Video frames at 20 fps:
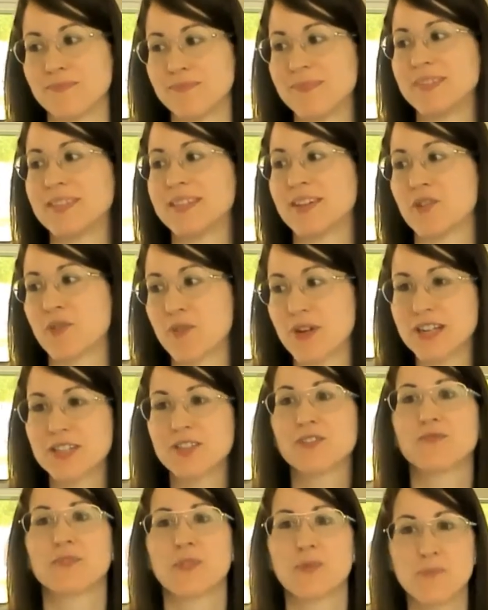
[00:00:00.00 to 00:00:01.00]
the
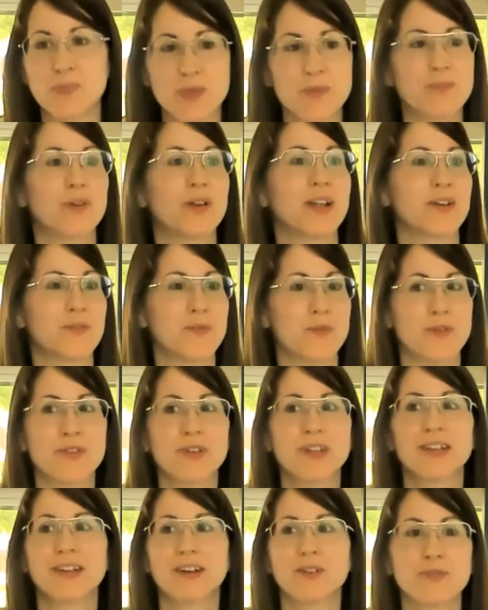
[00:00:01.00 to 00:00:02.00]
rest of the people are
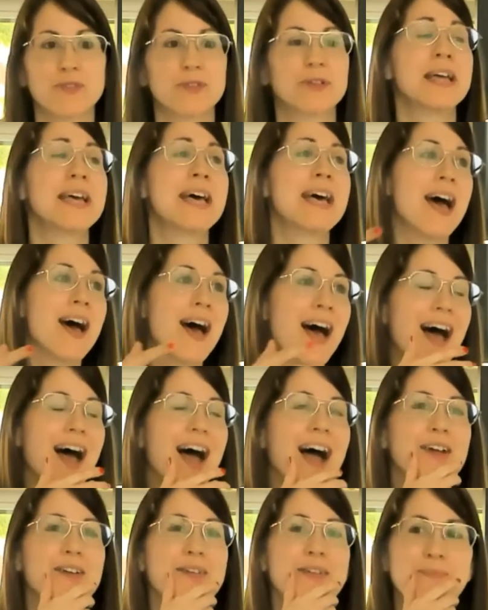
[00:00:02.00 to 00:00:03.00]
working and work.
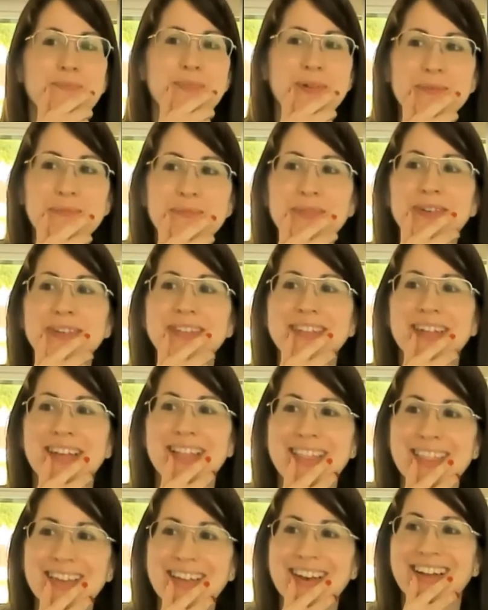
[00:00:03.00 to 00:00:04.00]
I remember
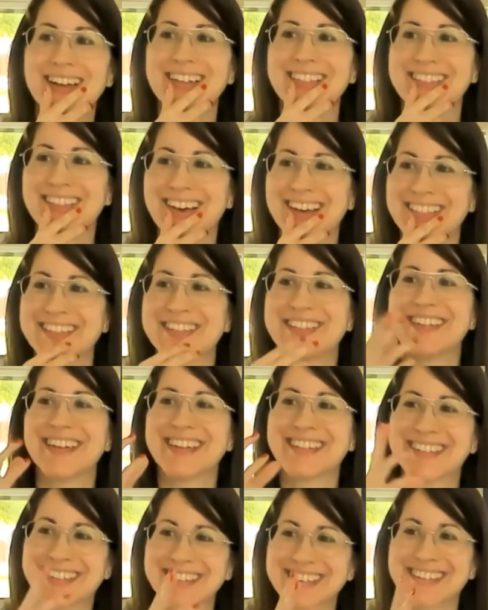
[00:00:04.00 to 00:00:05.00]
something like that
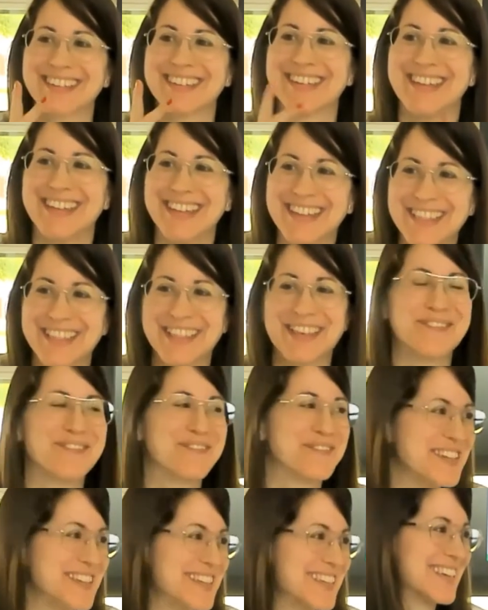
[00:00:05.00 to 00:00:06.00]
yesterday in the
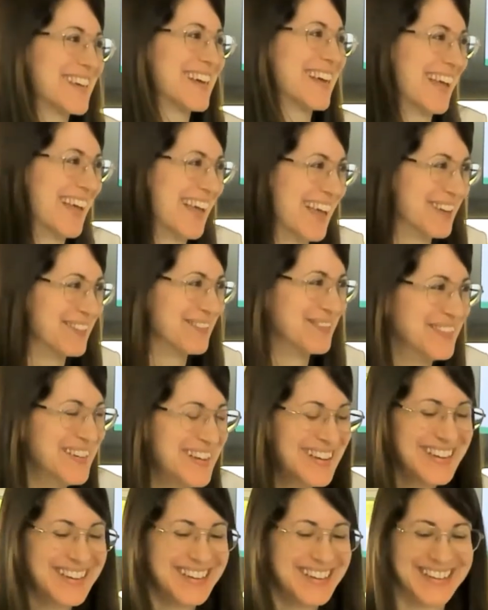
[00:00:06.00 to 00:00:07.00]
fish
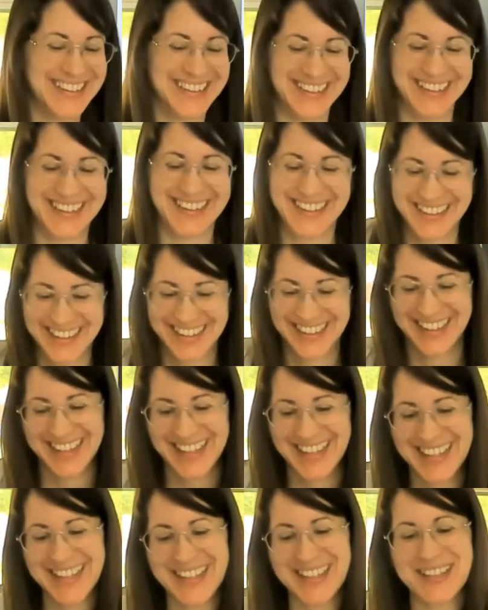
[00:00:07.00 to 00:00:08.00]
game.
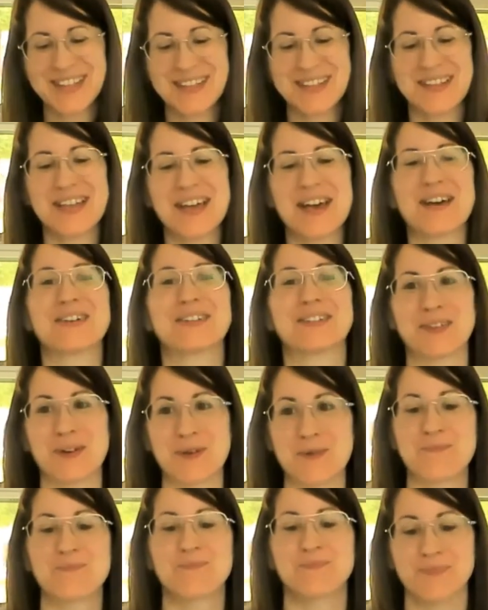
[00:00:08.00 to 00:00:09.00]

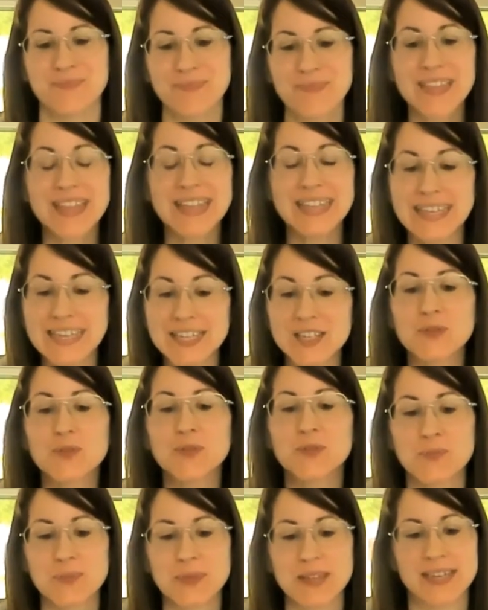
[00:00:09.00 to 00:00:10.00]
So this
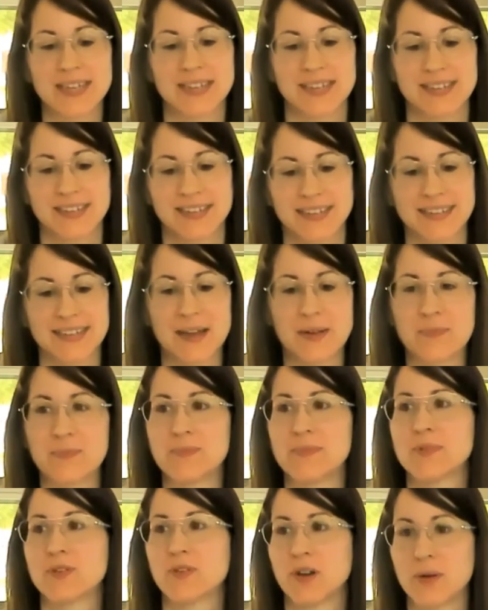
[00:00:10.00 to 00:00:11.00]
could be
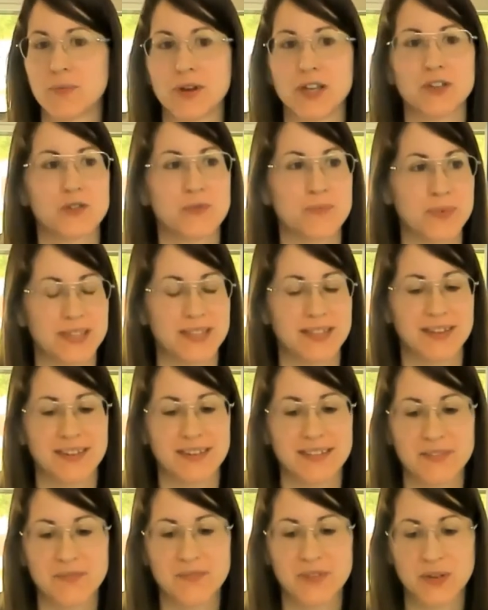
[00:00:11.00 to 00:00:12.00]
some collaboration
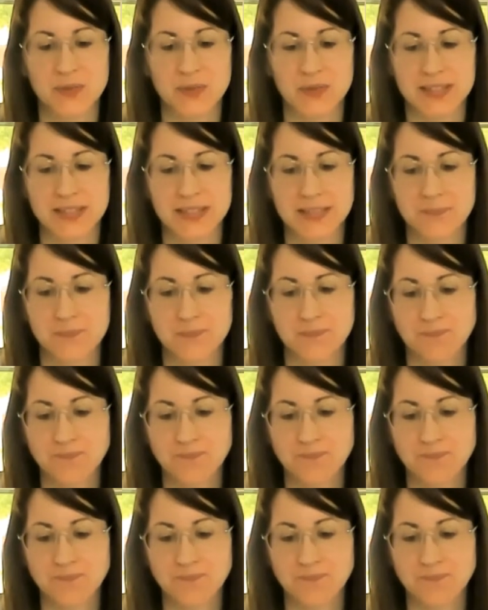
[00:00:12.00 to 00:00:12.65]
practical difficulties.